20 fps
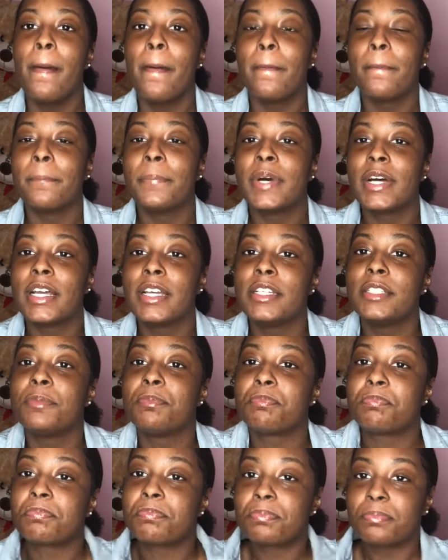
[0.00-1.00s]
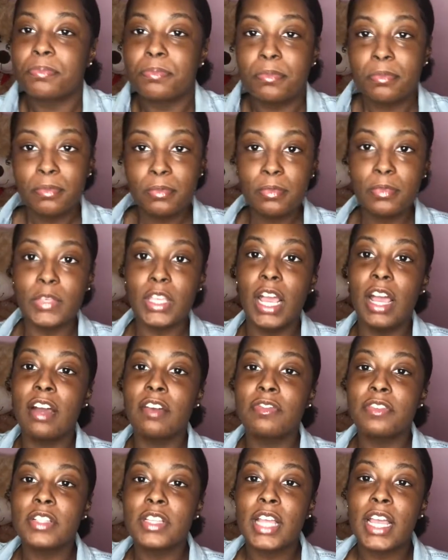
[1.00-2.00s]
but I
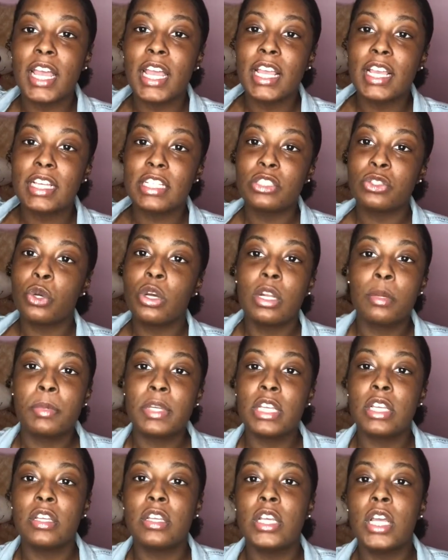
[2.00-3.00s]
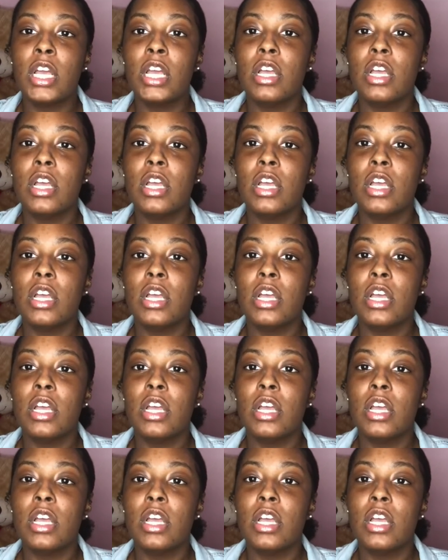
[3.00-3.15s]
feel like it's going to be